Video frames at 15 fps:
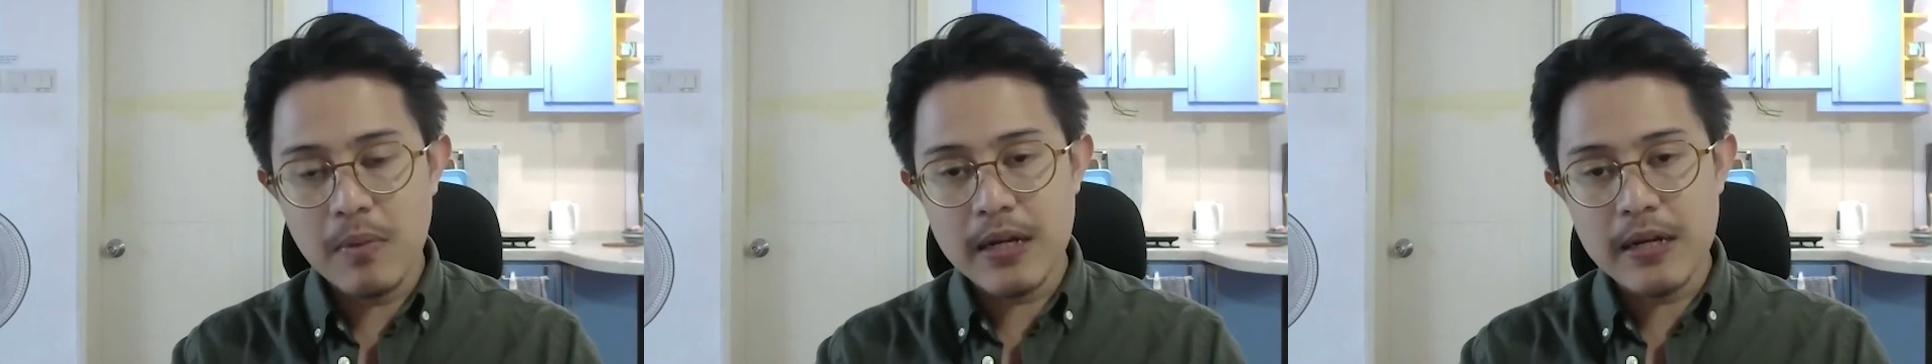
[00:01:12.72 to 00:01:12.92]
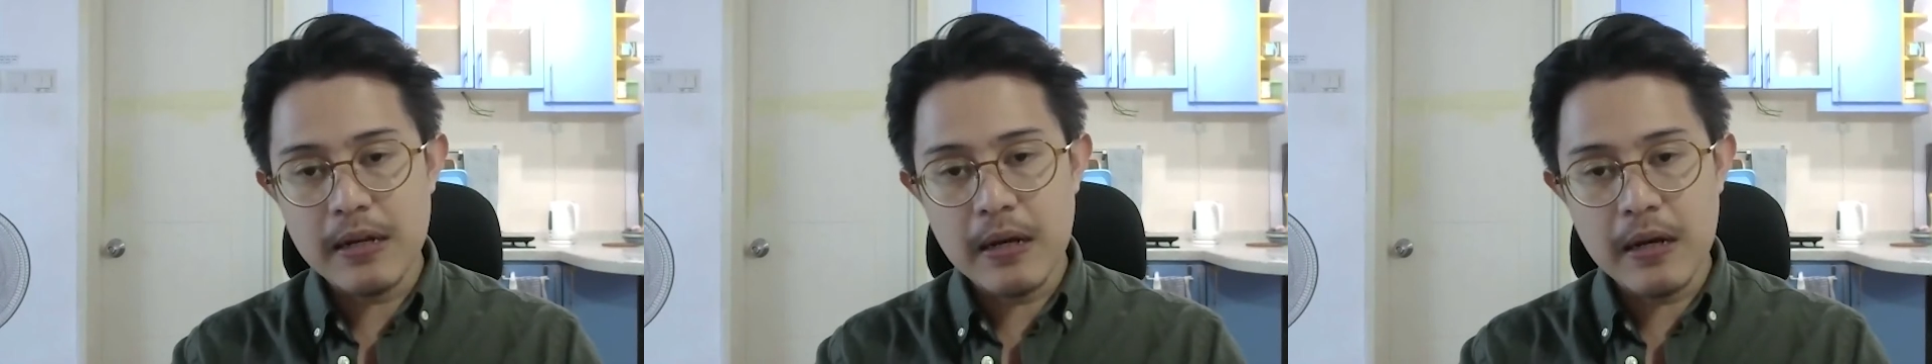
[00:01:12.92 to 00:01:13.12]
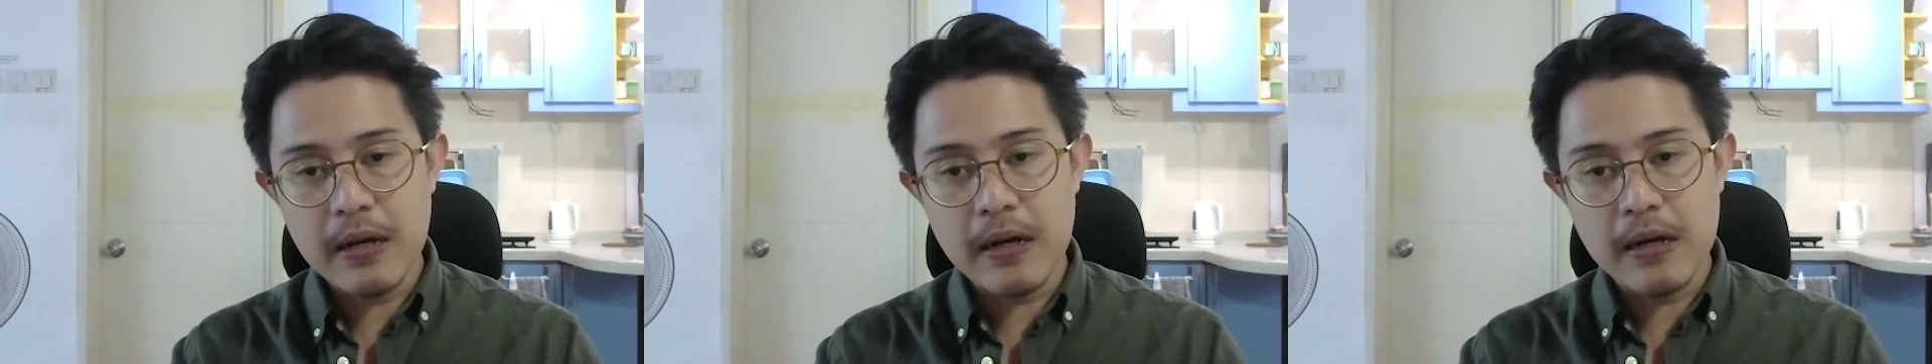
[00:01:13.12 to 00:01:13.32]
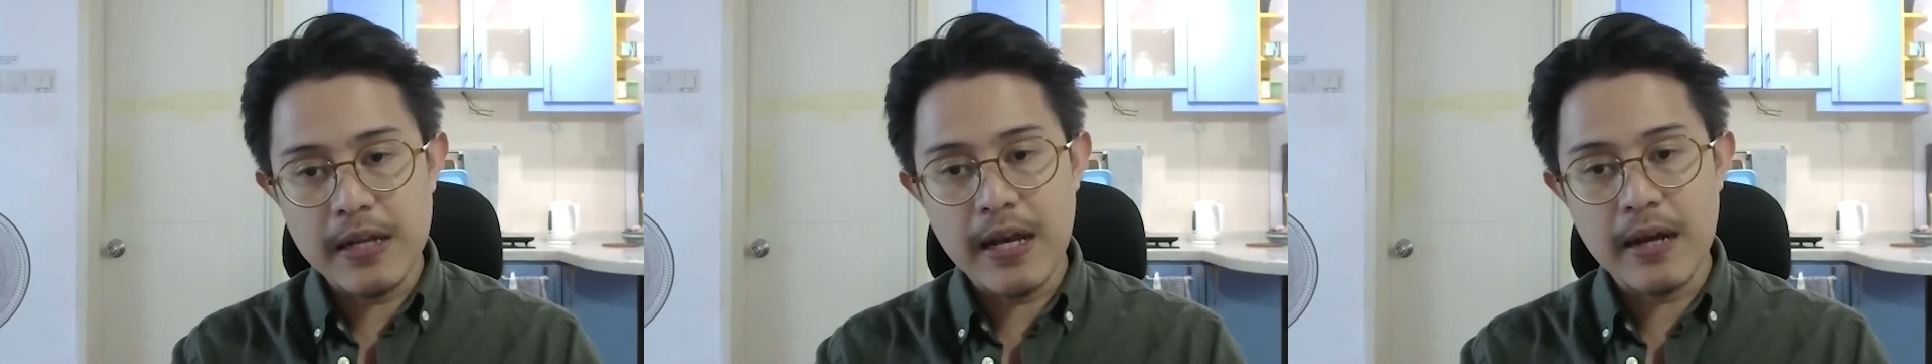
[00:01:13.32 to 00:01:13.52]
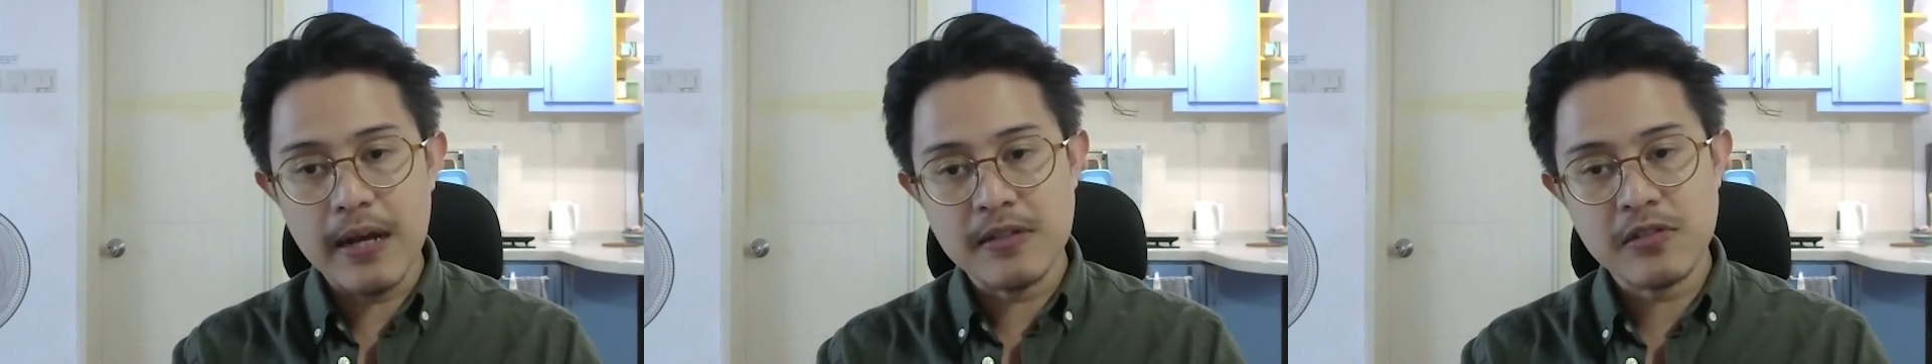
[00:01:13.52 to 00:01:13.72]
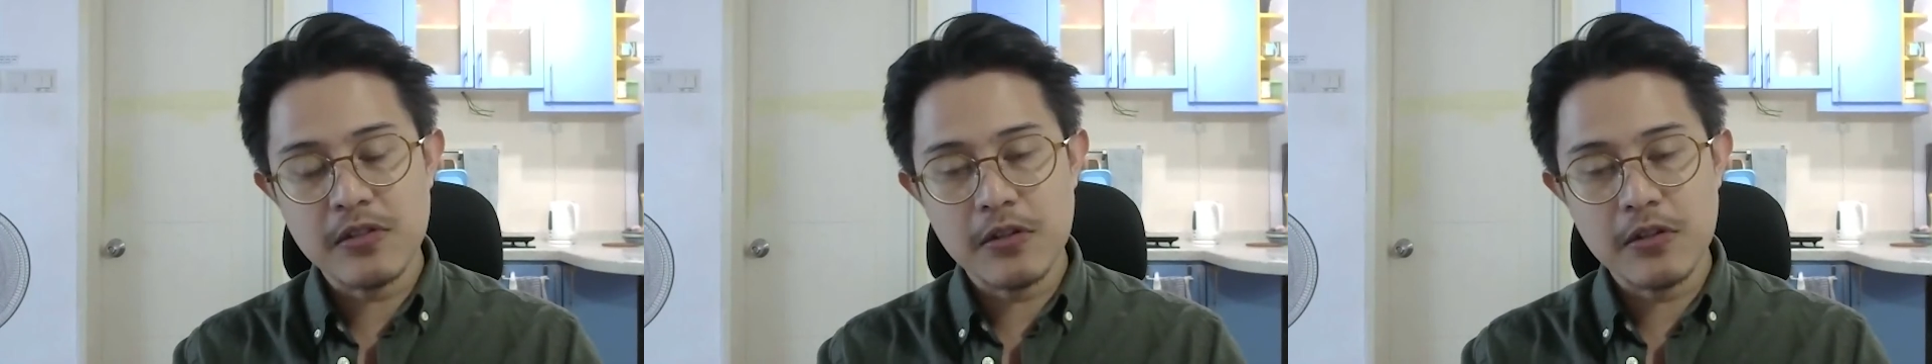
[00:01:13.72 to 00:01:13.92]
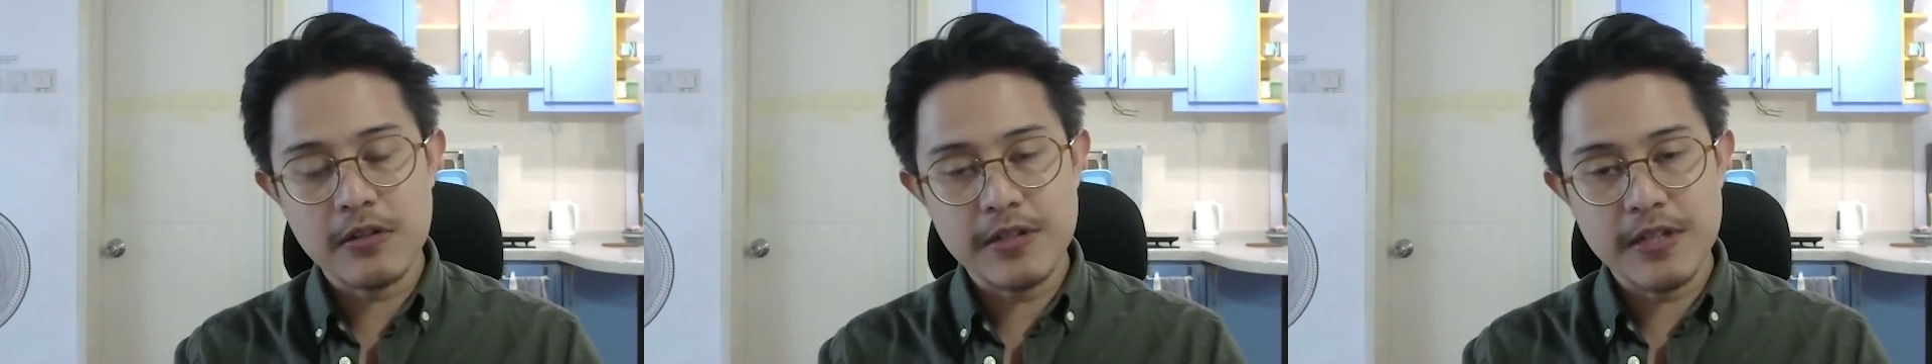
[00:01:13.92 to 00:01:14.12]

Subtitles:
But yeah, it's